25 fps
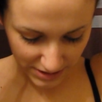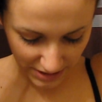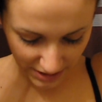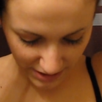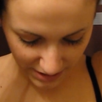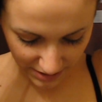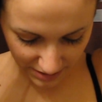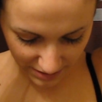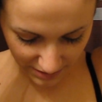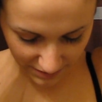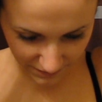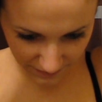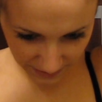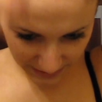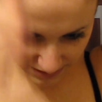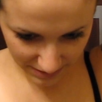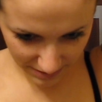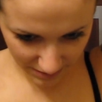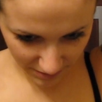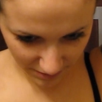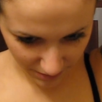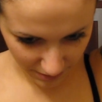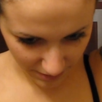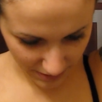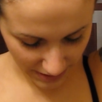ton of these
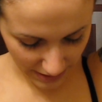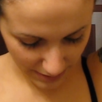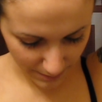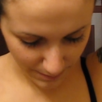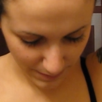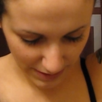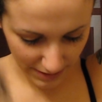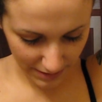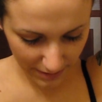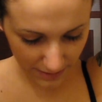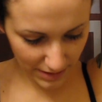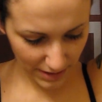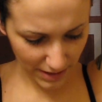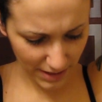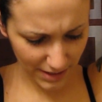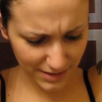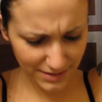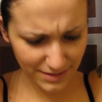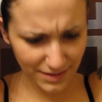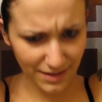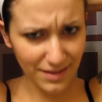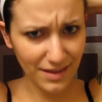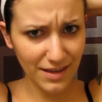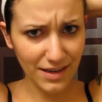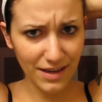little headband
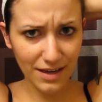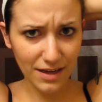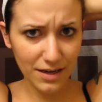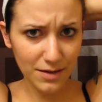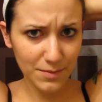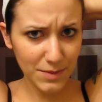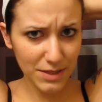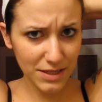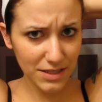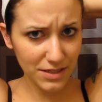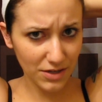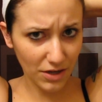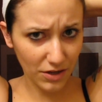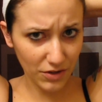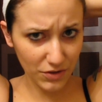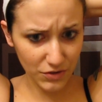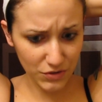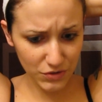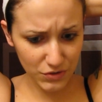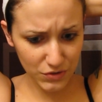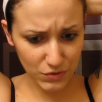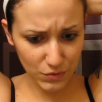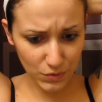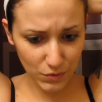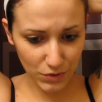things. I think I got them at the
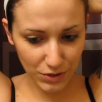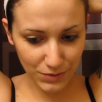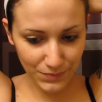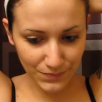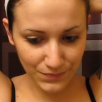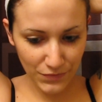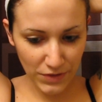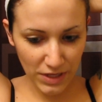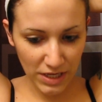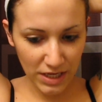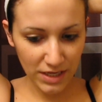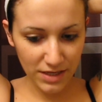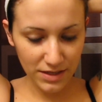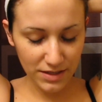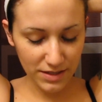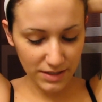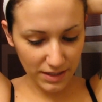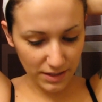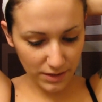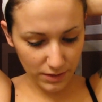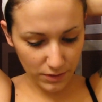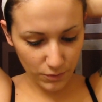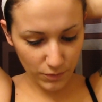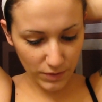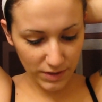dollar store,
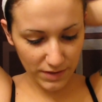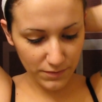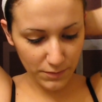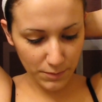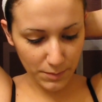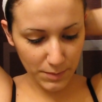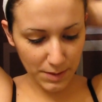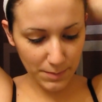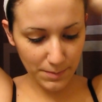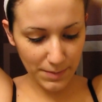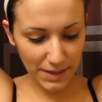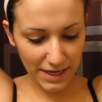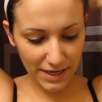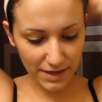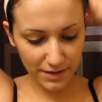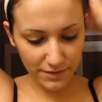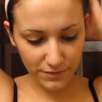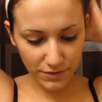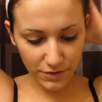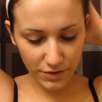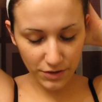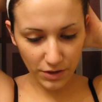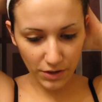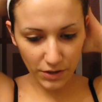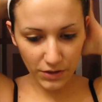like 3 of them in a pack
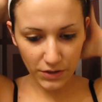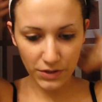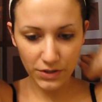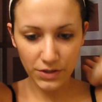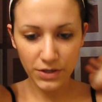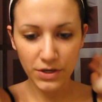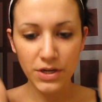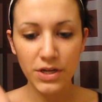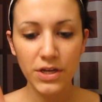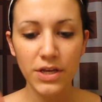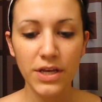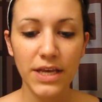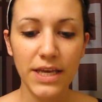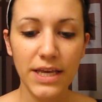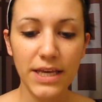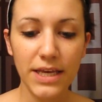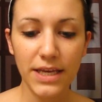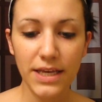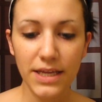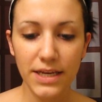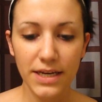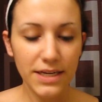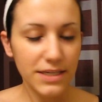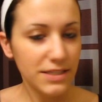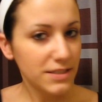for $1,
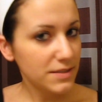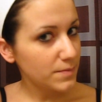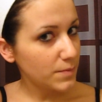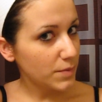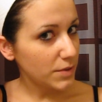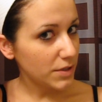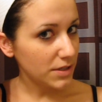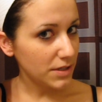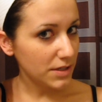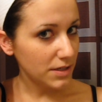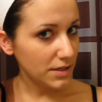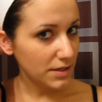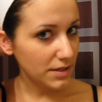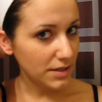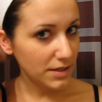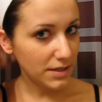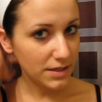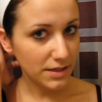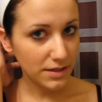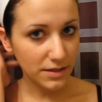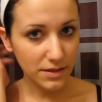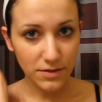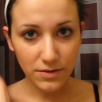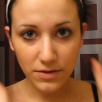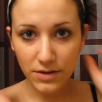and I just put it
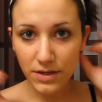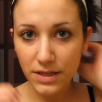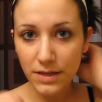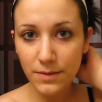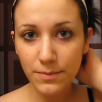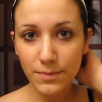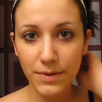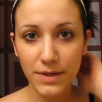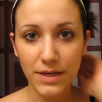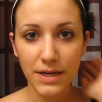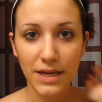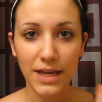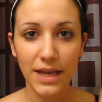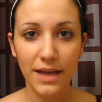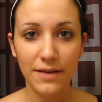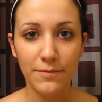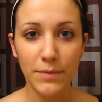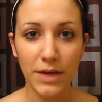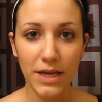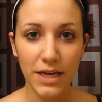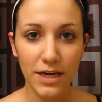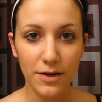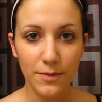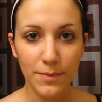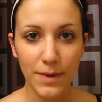in a little clip and I have
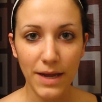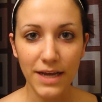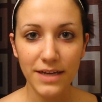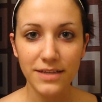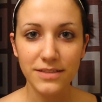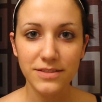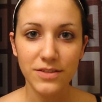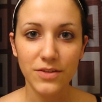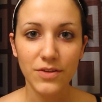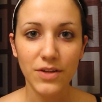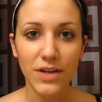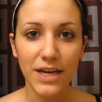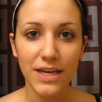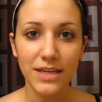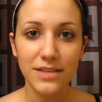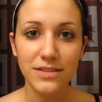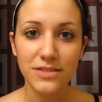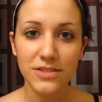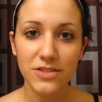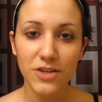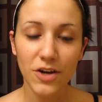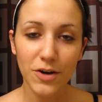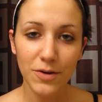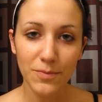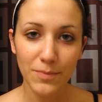my hair back so that I can
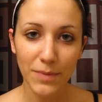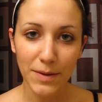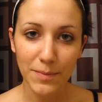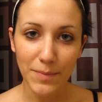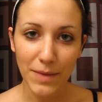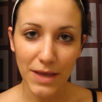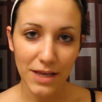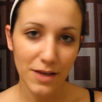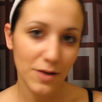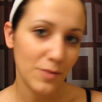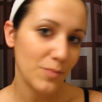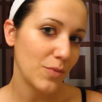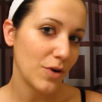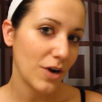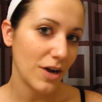start my makeup